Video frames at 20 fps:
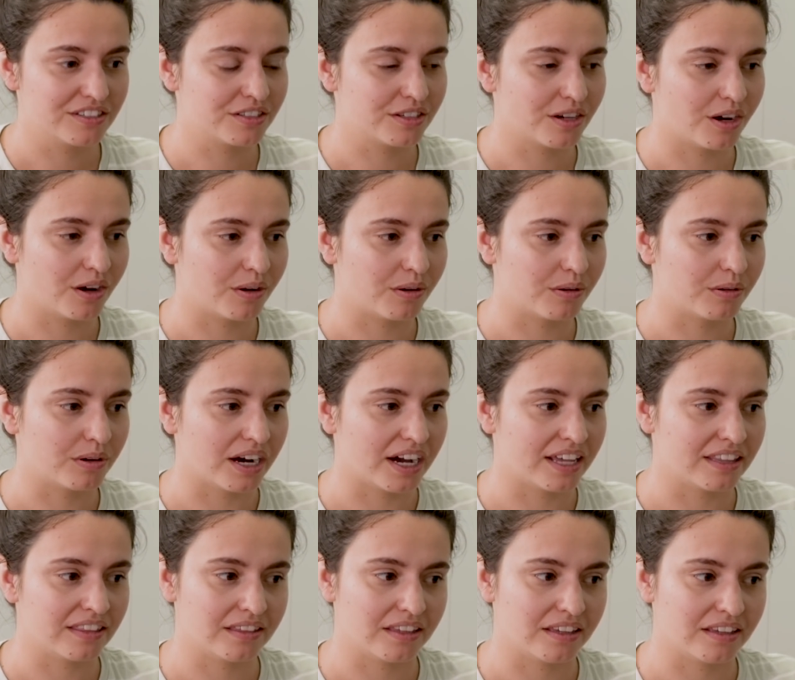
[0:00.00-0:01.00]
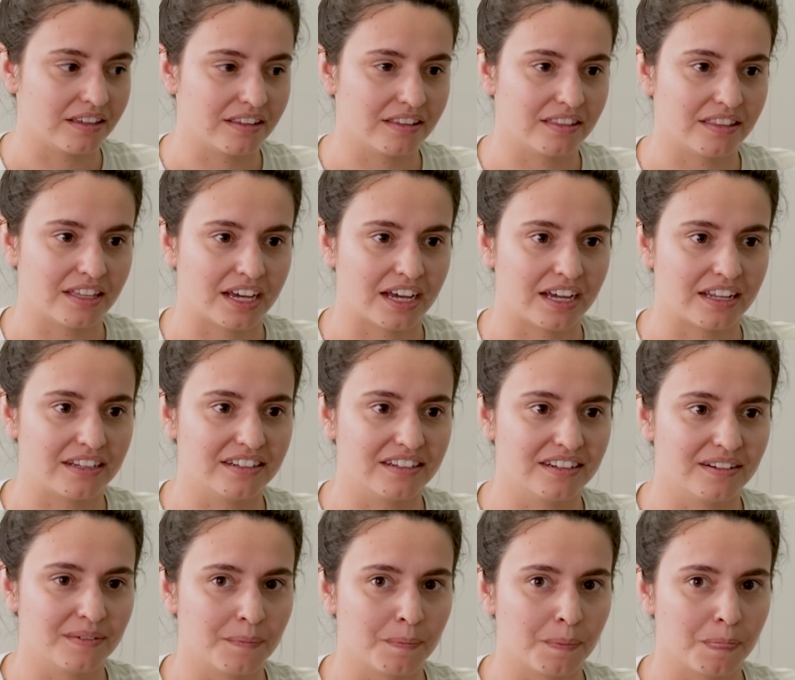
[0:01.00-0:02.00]
So I think that
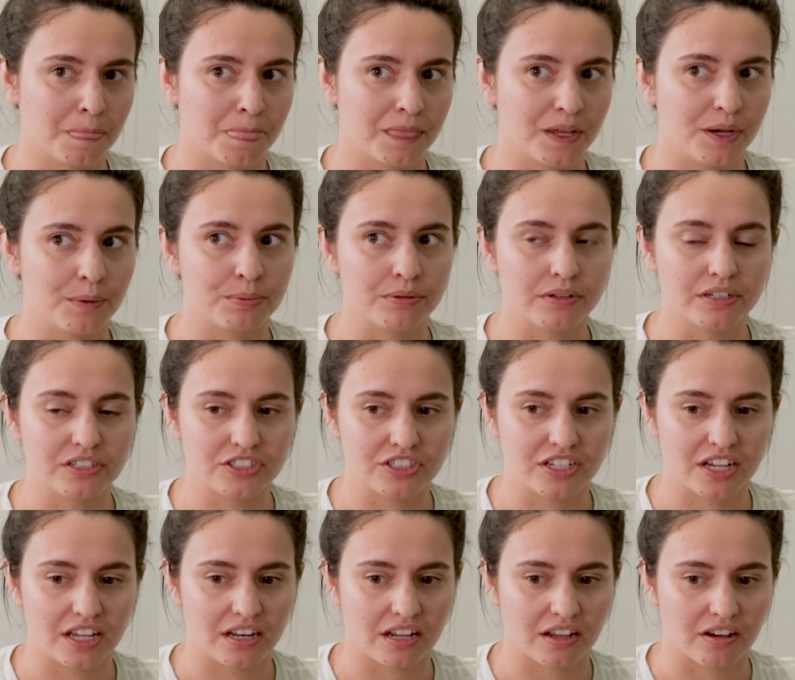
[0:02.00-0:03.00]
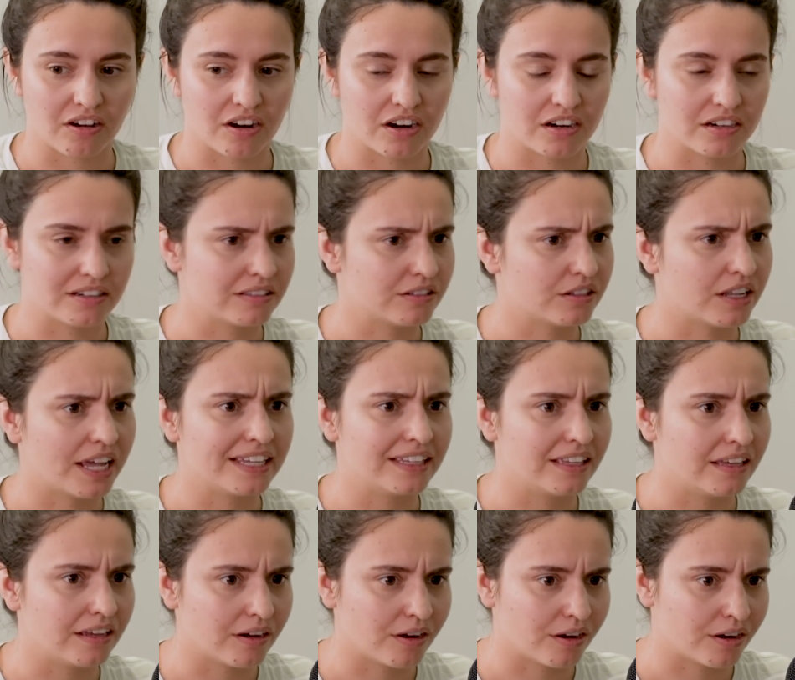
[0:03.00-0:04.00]
appreciating art and
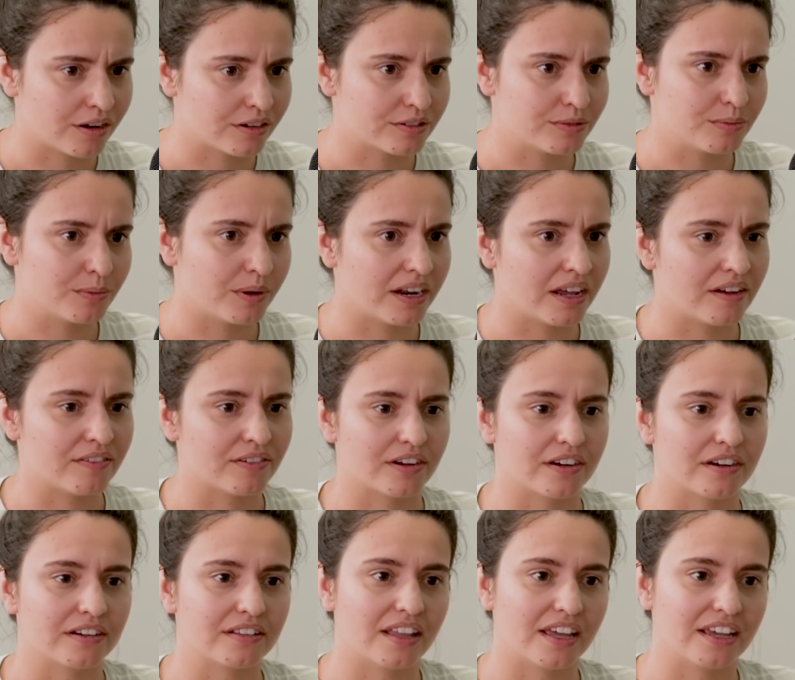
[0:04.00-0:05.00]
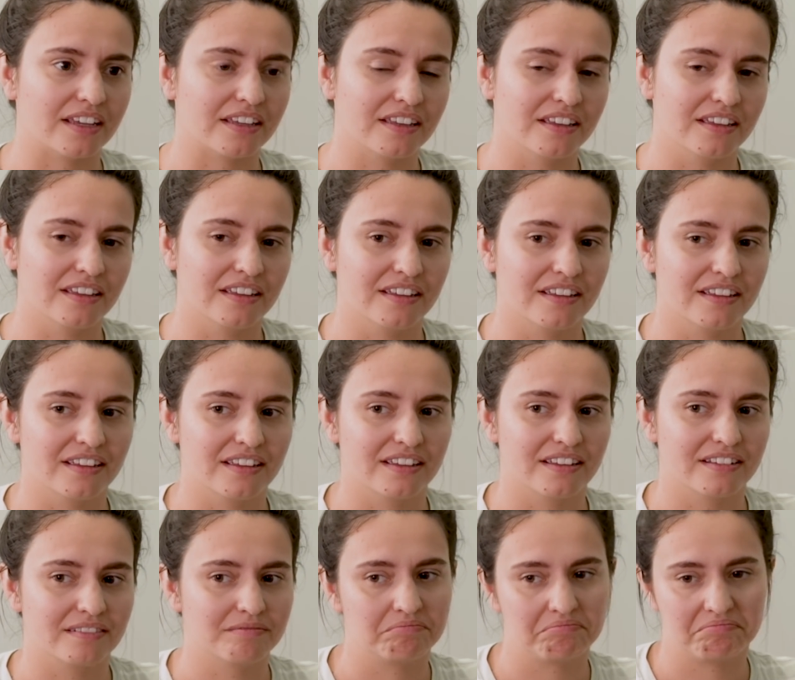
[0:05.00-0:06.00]
liking art, whatever, like,
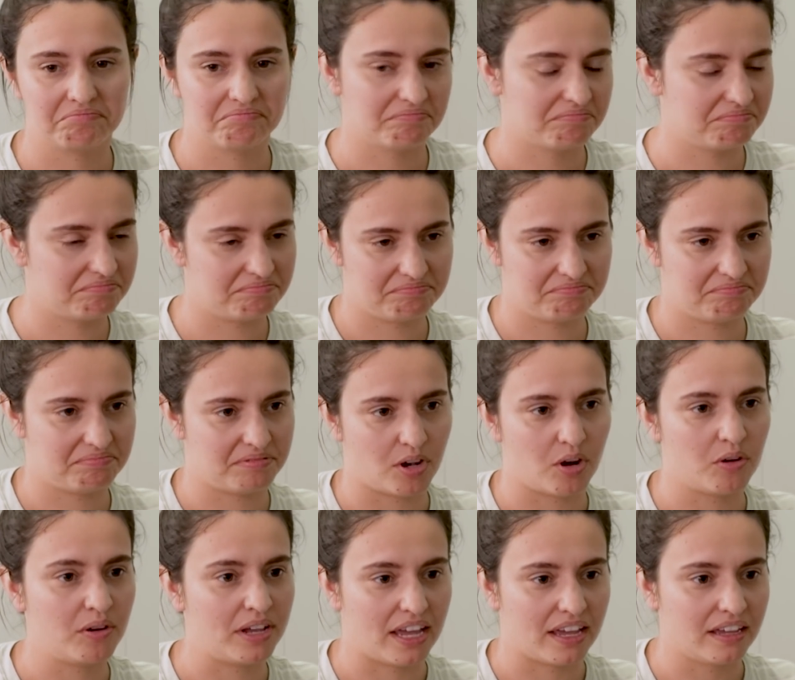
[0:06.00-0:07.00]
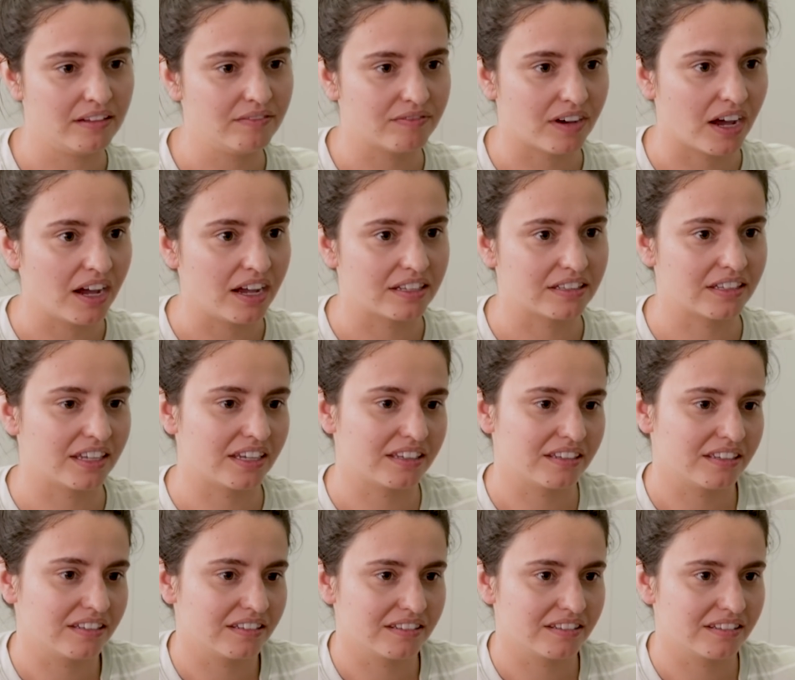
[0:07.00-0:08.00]
okay, fine.
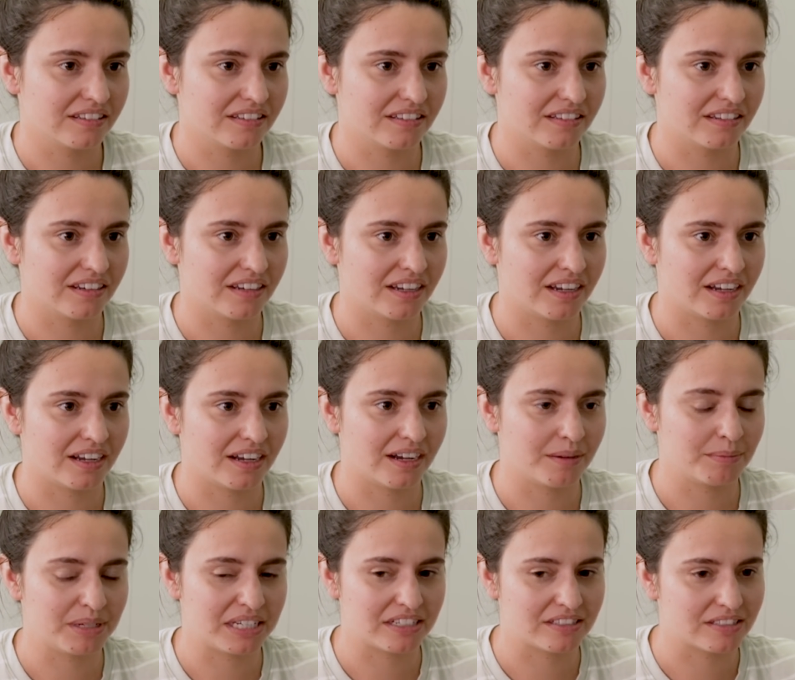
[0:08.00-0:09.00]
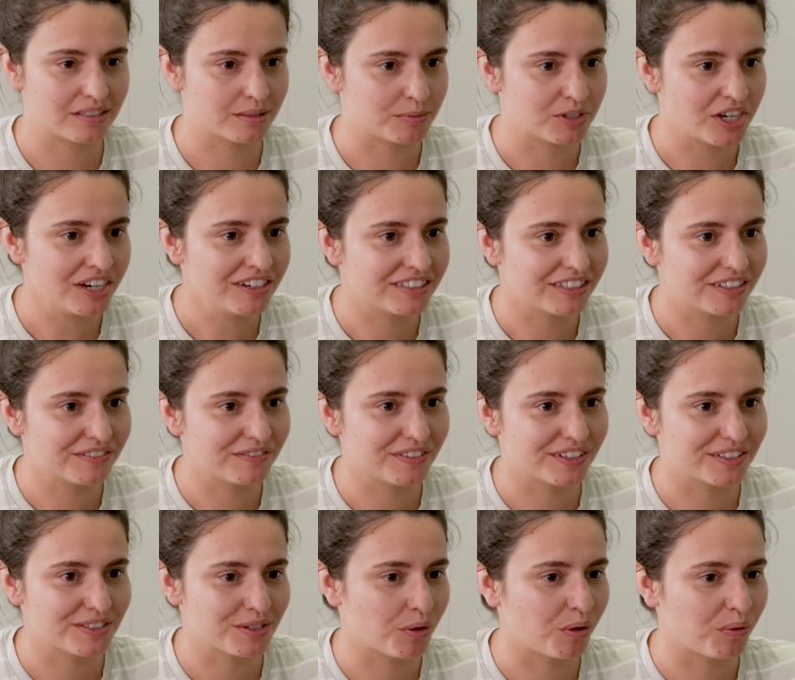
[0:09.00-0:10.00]
Like, I mean, it's subjective.
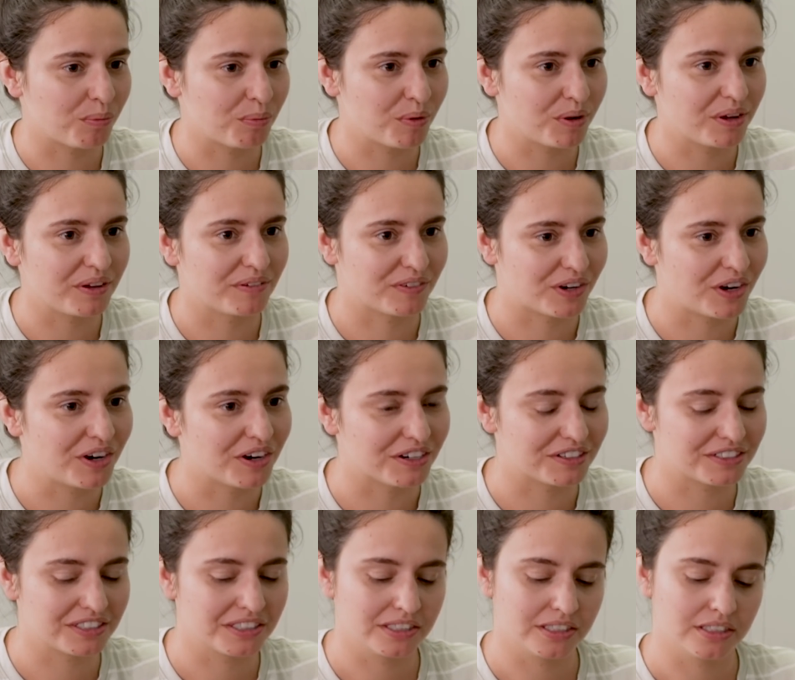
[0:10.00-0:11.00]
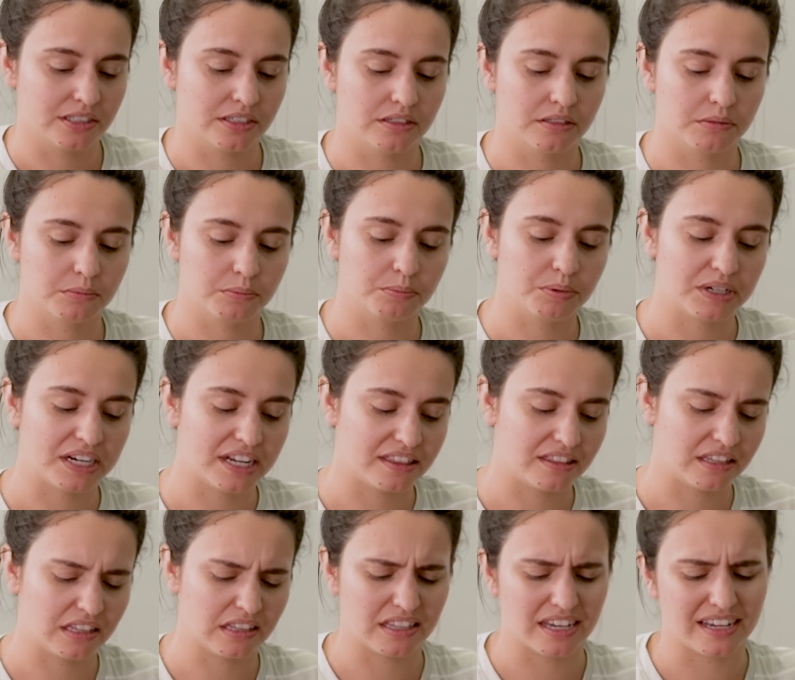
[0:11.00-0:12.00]
That's the whole point of art. But I
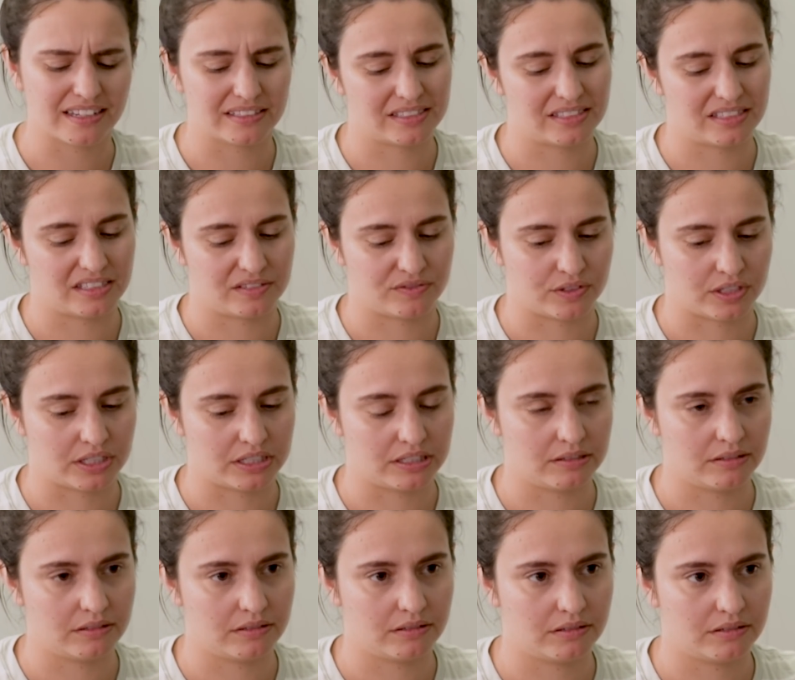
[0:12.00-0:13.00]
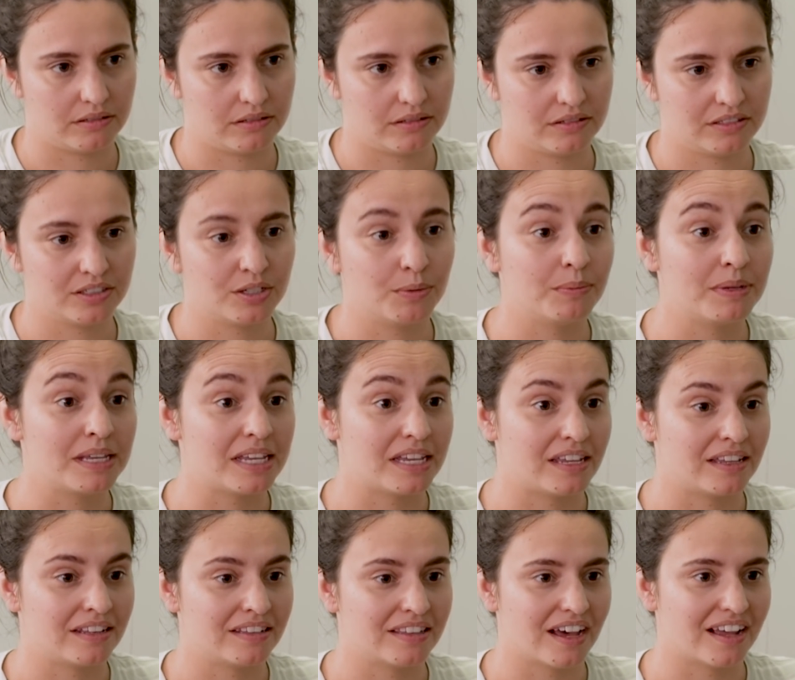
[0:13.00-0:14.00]
think that's different. To
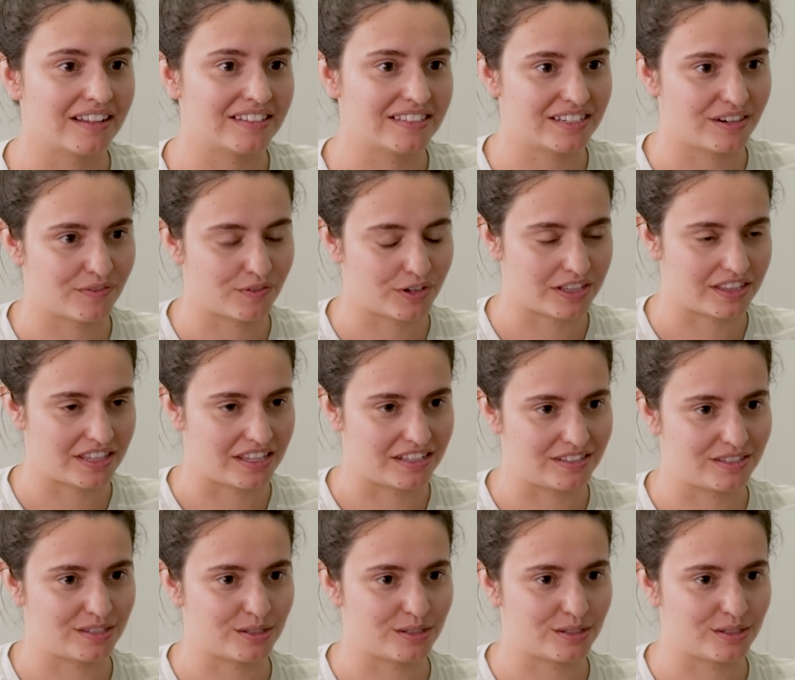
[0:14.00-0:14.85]
me, that's different than